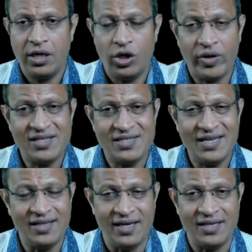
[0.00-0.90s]
You can see
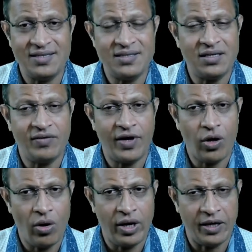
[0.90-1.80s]
the CCTV
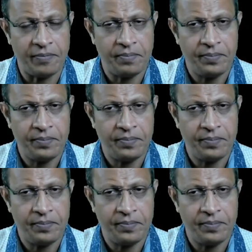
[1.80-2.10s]
recording.